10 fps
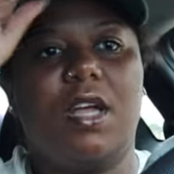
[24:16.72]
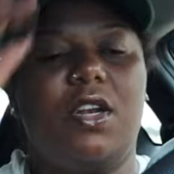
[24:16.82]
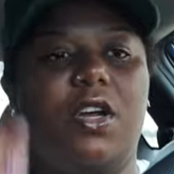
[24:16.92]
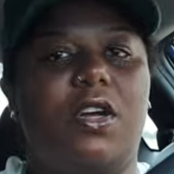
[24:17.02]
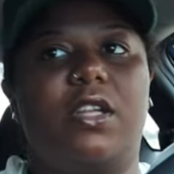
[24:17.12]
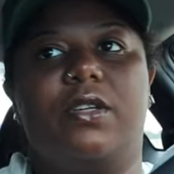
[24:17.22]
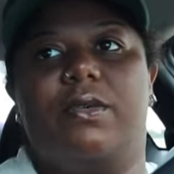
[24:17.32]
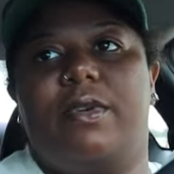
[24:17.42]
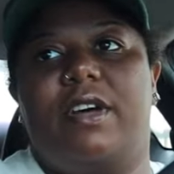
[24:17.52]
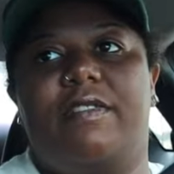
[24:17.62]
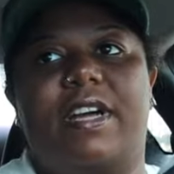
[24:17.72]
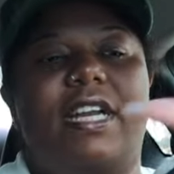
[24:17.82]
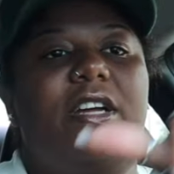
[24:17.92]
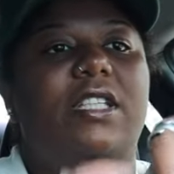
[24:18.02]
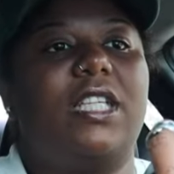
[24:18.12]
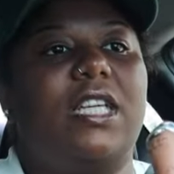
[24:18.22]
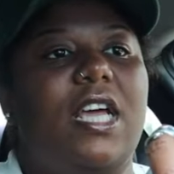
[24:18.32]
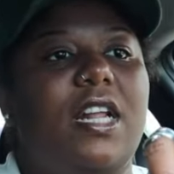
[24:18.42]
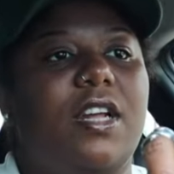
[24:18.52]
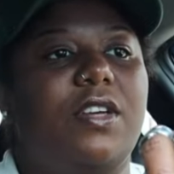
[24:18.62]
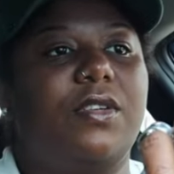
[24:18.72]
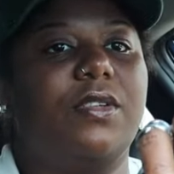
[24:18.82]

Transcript: No clue. We're gonna find out today though.